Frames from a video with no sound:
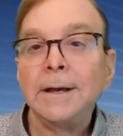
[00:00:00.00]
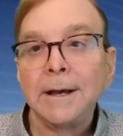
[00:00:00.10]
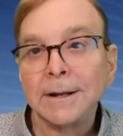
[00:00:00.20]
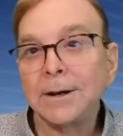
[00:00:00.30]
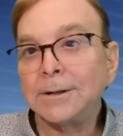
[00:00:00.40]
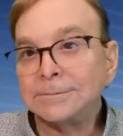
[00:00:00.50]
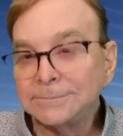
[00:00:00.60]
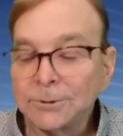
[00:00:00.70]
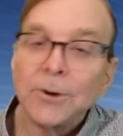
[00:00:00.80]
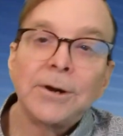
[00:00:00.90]
Hello,
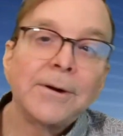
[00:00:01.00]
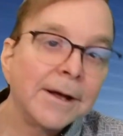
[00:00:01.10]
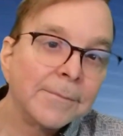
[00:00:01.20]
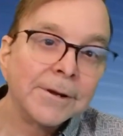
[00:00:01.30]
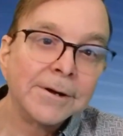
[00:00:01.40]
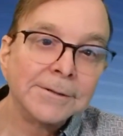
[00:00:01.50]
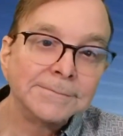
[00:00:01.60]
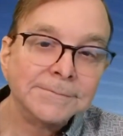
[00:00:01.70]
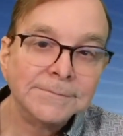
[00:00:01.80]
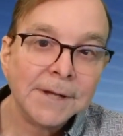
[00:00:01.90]
Rory Graham here.
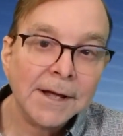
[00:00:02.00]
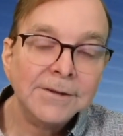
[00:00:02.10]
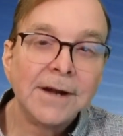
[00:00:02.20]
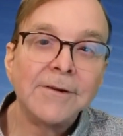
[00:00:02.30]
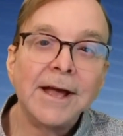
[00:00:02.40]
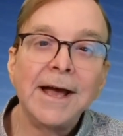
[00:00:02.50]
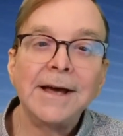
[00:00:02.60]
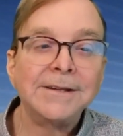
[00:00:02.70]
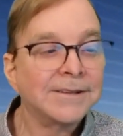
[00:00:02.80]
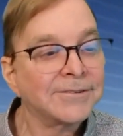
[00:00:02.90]
You ever
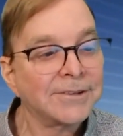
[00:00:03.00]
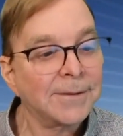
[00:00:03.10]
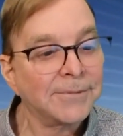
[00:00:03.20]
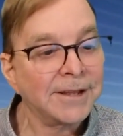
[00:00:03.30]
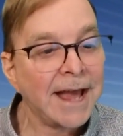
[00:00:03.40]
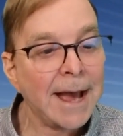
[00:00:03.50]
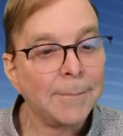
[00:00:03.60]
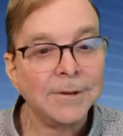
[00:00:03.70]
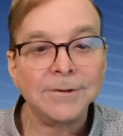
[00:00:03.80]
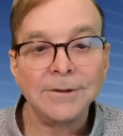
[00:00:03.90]
had something
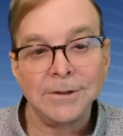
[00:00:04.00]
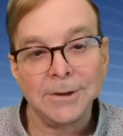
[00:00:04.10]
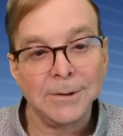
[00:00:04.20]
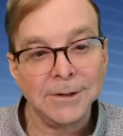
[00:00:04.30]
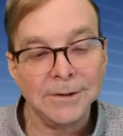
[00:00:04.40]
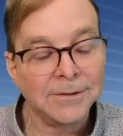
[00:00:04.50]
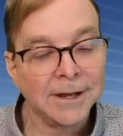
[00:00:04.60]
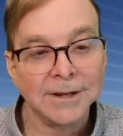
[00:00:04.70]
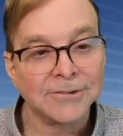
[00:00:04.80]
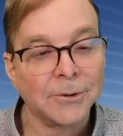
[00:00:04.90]
happen to you and you
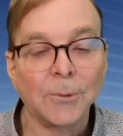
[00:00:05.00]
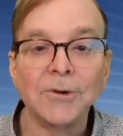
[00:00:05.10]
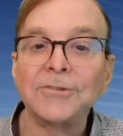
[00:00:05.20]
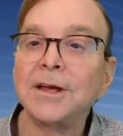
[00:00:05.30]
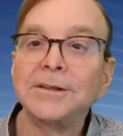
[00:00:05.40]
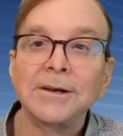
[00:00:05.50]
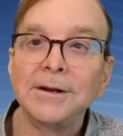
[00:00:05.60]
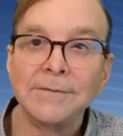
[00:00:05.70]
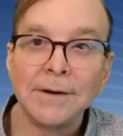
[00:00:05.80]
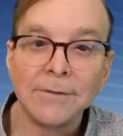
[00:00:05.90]
think it's the worst thing that could
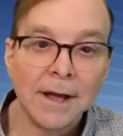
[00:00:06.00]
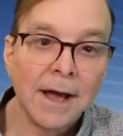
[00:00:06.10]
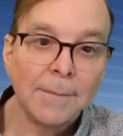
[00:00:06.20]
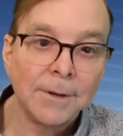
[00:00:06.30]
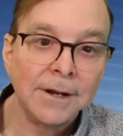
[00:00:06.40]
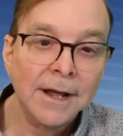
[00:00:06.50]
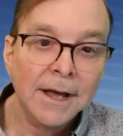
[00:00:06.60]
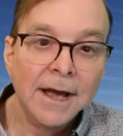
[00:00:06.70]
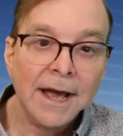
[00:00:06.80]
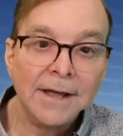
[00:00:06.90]
have ever happened,
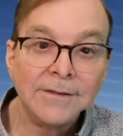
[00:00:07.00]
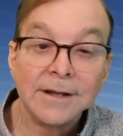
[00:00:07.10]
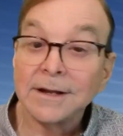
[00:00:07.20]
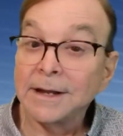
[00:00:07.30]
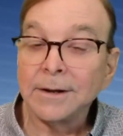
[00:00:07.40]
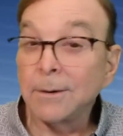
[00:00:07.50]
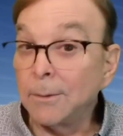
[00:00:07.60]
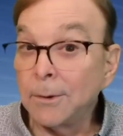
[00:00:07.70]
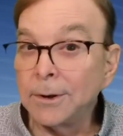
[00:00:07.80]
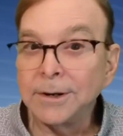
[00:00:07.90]
and then later
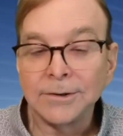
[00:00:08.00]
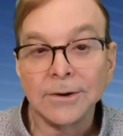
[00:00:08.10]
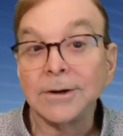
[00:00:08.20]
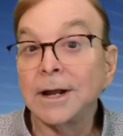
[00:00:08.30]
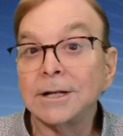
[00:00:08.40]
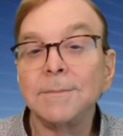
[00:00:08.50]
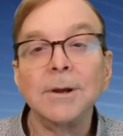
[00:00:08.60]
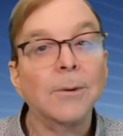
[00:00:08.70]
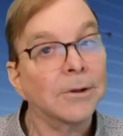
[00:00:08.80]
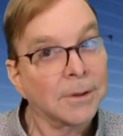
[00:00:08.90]
on it turned out to be
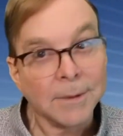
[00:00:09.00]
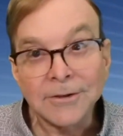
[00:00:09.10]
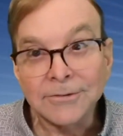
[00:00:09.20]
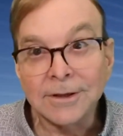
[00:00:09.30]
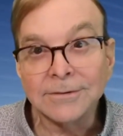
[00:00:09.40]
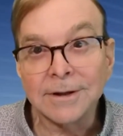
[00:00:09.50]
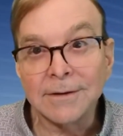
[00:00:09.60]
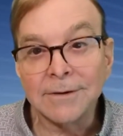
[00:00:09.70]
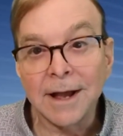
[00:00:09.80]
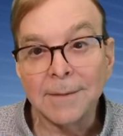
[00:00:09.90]
one of the best things that
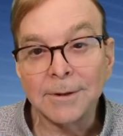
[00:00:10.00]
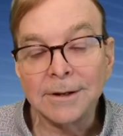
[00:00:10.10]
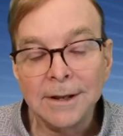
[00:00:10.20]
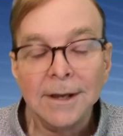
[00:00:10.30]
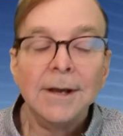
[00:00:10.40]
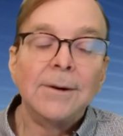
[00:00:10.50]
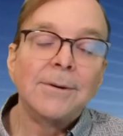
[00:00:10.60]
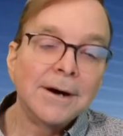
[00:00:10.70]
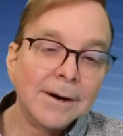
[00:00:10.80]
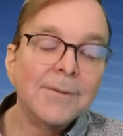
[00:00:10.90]
ever happened?
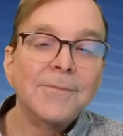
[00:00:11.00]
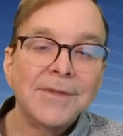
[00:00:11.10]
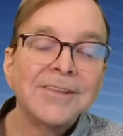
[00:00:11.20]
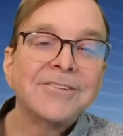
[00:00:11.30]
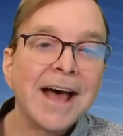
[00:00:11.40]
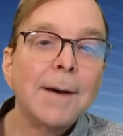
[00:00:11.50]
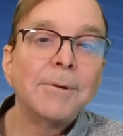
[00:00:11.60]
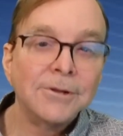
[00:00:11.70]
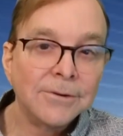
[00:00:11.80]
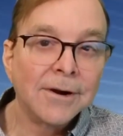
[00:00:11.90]
Well, that's
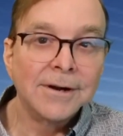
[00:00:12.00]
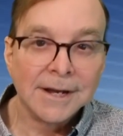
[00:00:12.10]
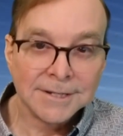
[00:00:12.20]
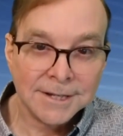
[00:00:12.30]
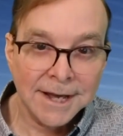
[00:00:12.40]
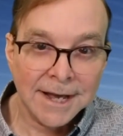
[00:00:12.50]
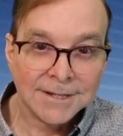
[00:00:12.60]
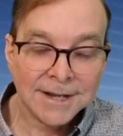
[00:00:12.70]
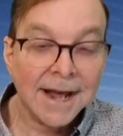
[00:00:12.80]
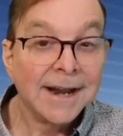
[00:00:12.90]
happened to our next
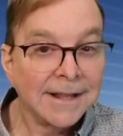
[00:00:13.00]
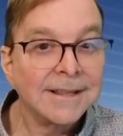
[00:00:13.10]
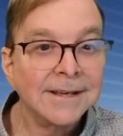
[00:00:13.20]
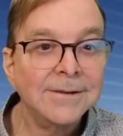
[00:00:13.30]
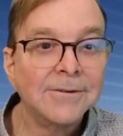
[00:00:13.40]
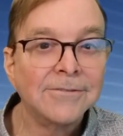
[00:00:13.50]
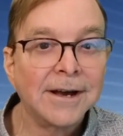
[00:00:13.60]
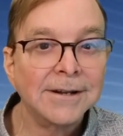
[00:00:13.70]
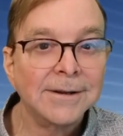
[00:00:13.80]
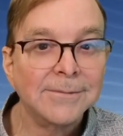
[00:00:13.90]
guest, and I think you'll
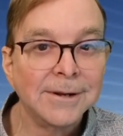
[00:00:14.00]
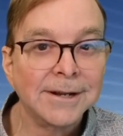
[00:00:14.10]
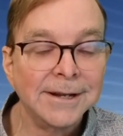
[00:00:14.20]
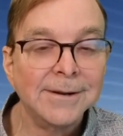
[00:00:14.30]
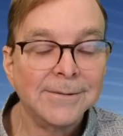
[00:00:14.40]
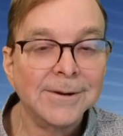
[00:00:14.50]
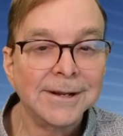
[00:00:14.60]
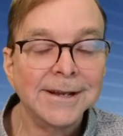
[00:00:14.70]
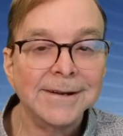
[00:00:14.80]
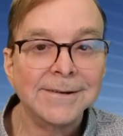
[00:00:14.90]
find it really,
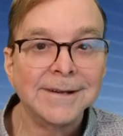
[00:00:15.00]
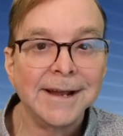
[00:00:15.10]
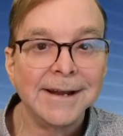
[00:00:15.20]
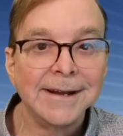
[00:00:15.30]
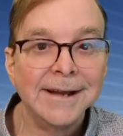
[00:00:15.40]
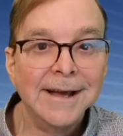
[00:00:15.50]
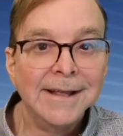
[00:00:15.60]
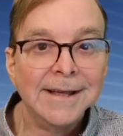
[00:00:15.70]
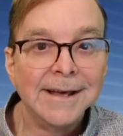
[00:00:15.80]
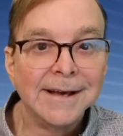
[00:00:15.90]
really entertaining.
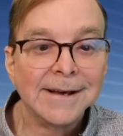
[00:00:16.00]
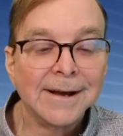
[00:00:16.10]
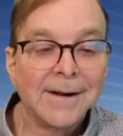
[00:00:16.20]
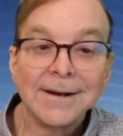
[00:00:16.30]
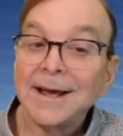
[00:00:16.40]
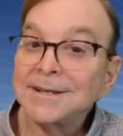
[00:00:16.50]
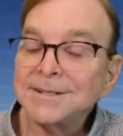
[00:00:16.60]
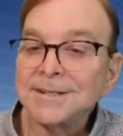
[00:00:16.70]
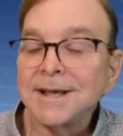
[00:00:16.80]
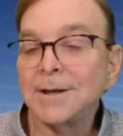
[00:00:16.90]
Our guest
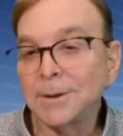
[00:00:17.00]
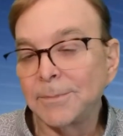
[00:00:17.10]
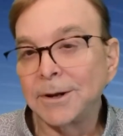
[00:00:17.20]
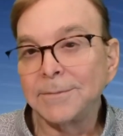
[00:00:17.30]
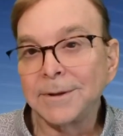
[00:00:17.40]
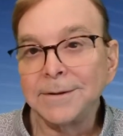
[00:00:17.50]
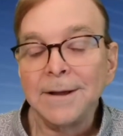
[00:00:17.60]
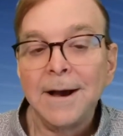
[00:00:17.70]
is Heather Brinkman.